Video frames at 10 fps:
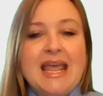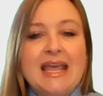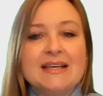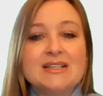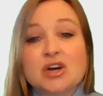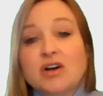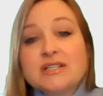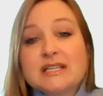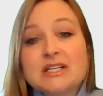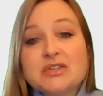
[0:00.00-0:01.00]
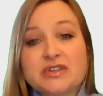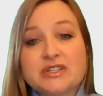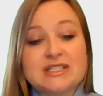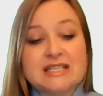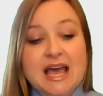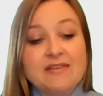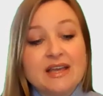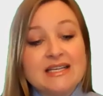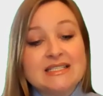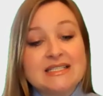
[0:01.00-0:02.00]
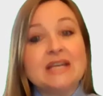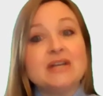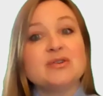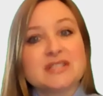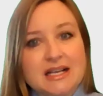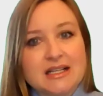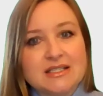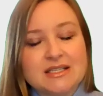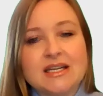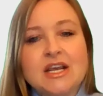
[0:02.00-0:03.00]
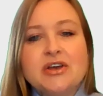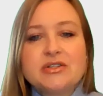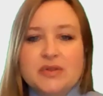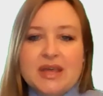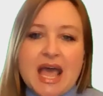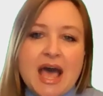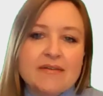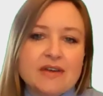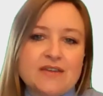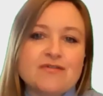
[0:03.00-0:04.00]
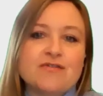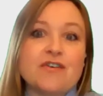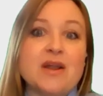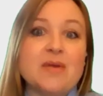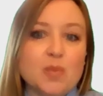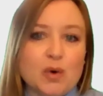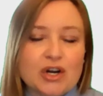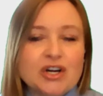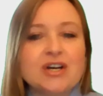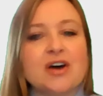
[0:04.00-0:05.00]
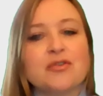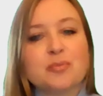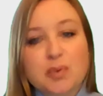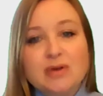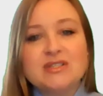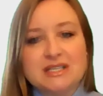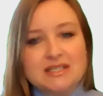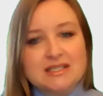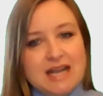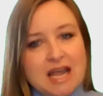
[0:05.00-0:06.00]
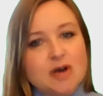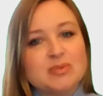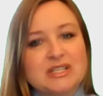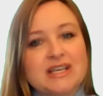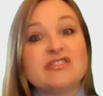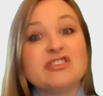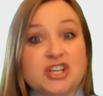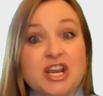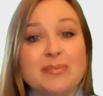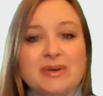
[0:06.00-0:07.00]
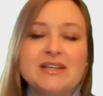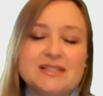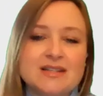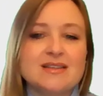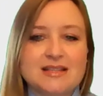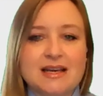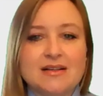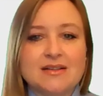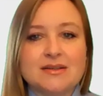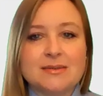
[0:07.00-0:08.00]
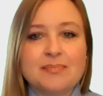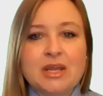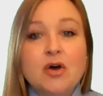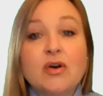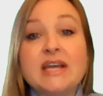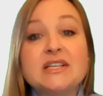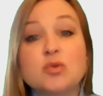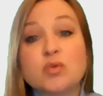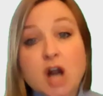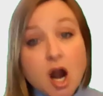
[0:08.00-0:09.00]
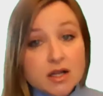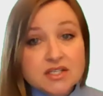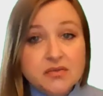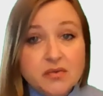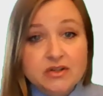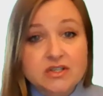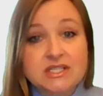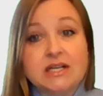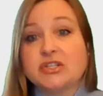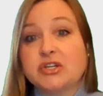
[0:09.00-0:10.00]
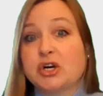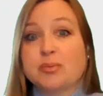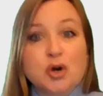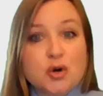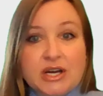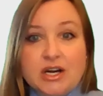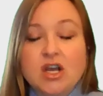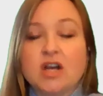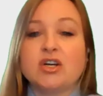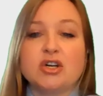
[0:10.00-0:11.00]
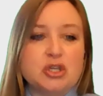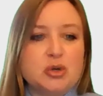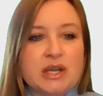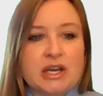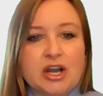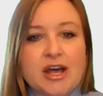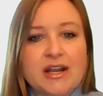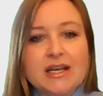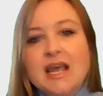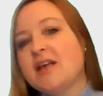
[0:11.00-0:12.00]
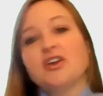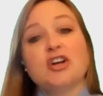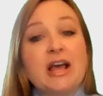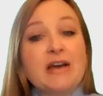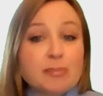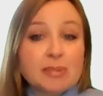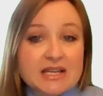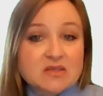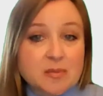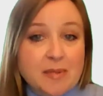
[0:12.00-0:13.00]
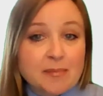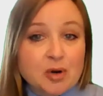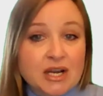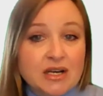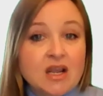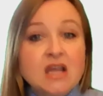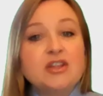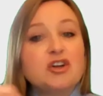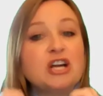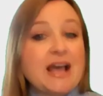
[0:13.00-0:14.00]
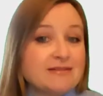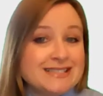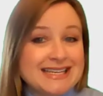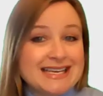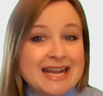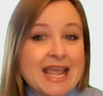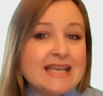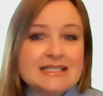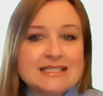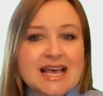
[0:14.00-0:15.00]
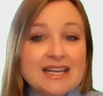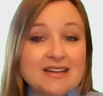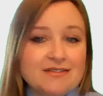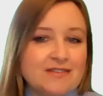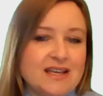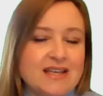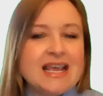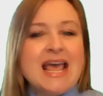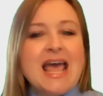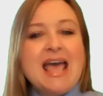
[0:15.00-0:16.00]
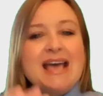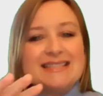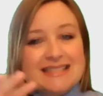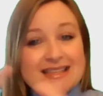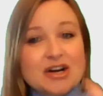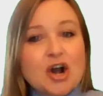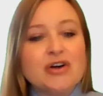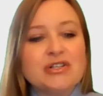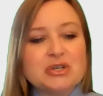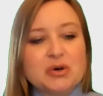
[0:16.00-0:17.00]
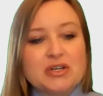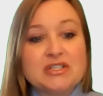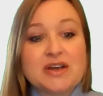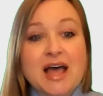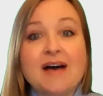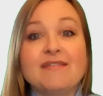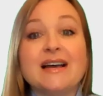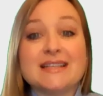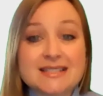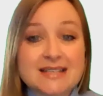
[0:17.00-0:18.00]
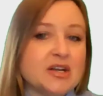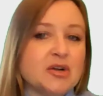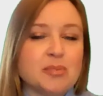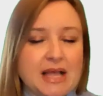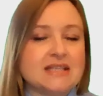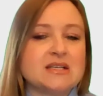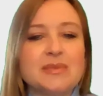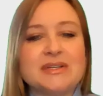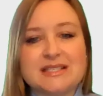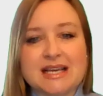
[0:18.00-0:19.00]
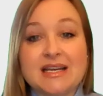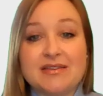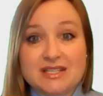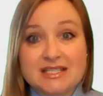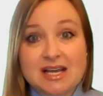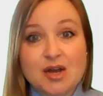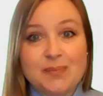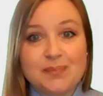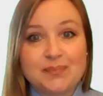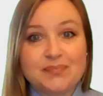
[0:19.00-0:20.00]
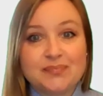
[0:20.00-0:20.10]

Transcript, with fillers: And all cells, for instance, have a cytoskeleton. So they have a framework of proteins that help to give shape to the cells. Okay, so regardless of whether cells are prokaryotic or eukaryotic, they're going to have a plasma membrane, they're going to have DNA inside of it, and they're also going to have a cytoplasm inside of the cell.